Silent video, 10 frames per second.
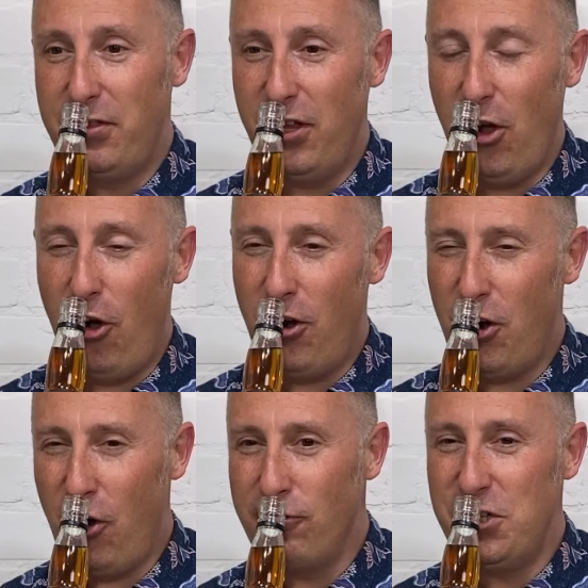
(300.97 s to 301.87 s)
The
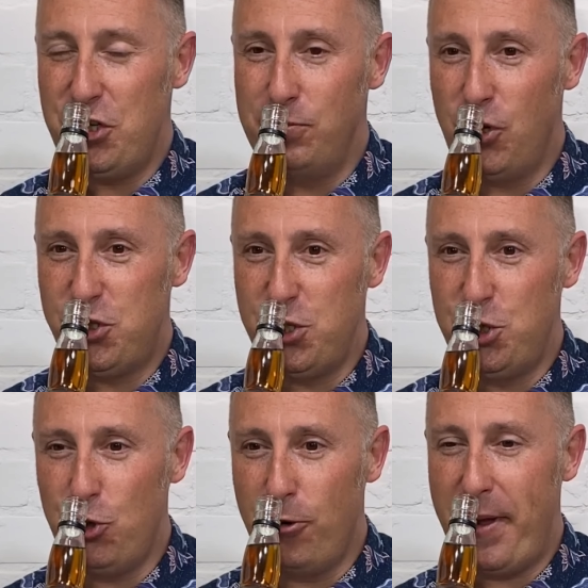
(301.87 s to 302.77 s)
orange I'm not too
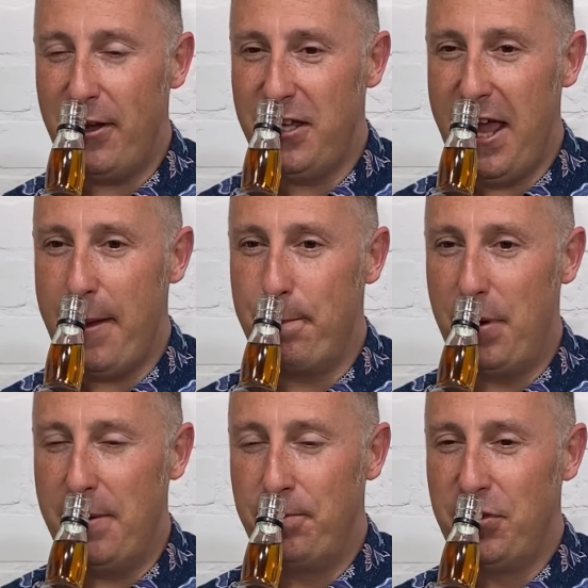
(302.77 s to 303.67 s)
sure about yet,
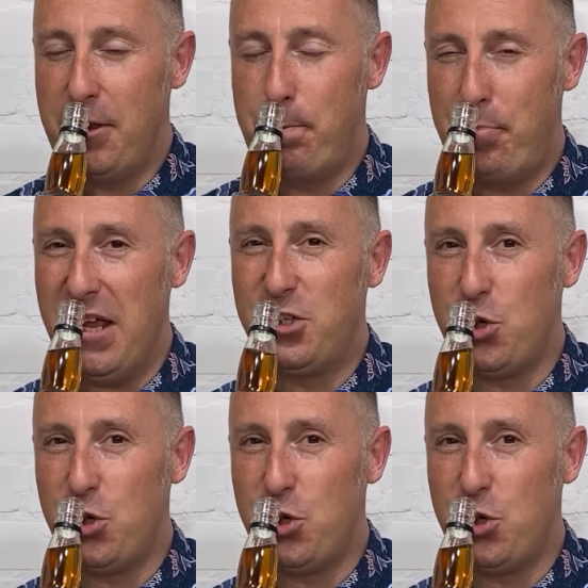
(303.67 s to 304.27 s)
but the big